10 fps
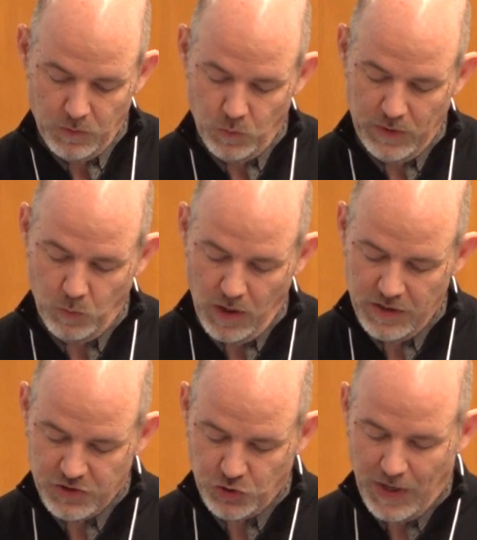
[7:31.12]
we
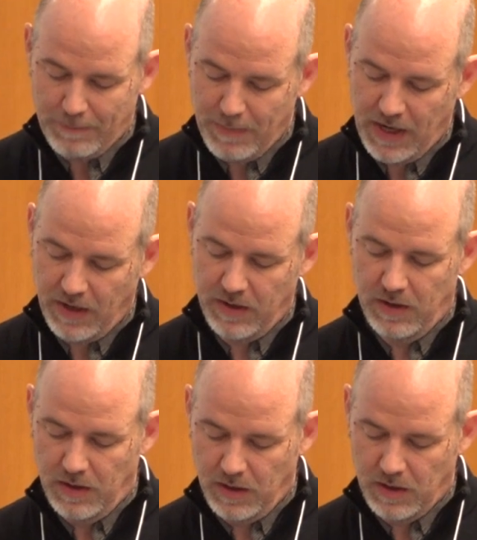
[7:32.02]
wanted to try to make
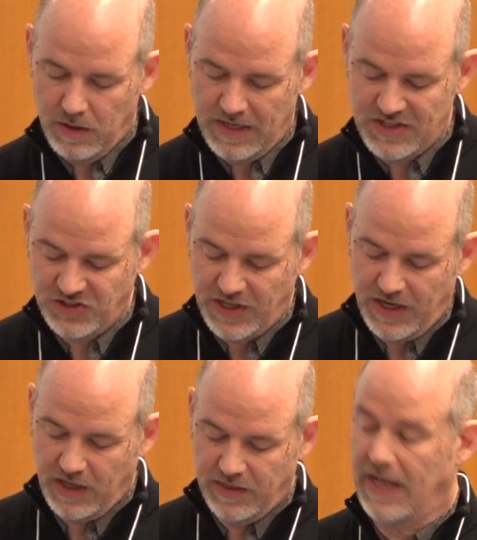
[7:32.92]
an
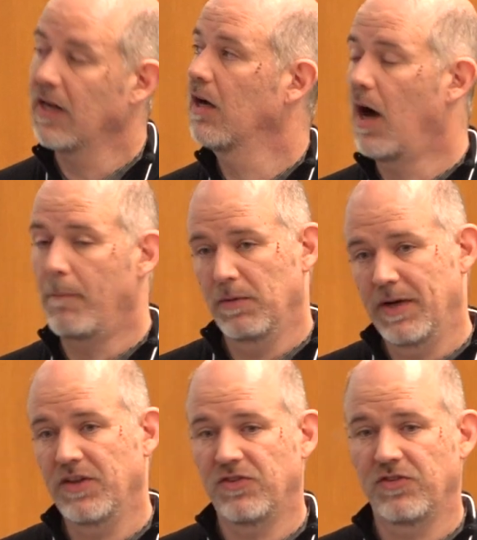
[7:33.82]
aesthetic that
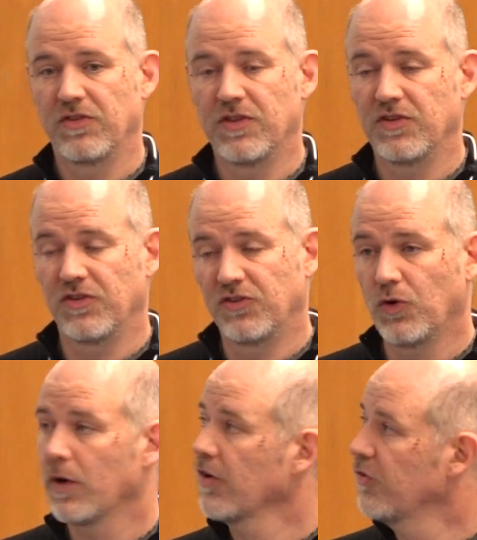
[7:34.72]
complements this
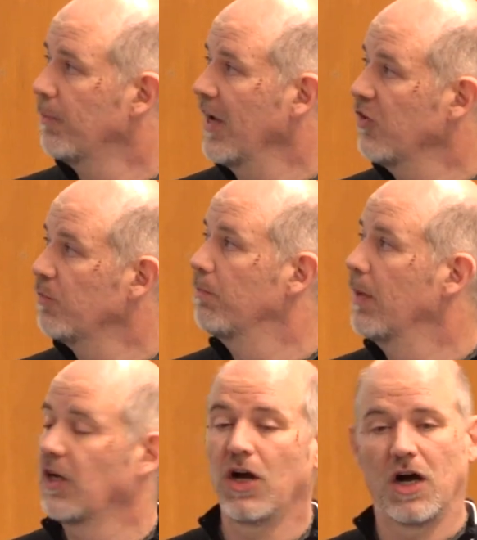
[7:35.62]
historic space
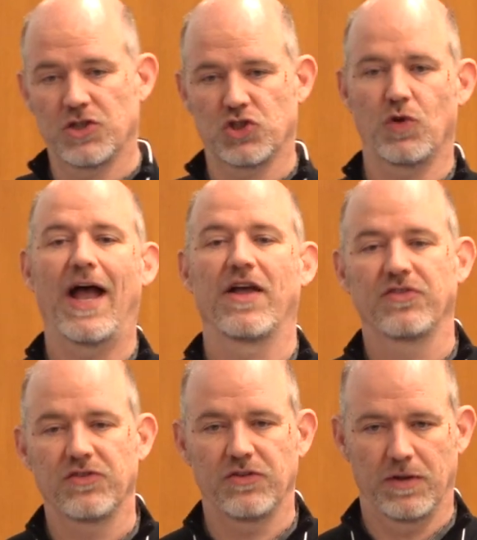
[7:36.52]
but
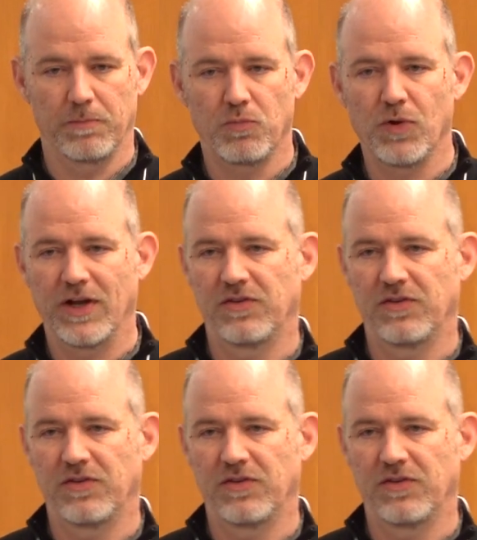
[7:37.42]
contrasts and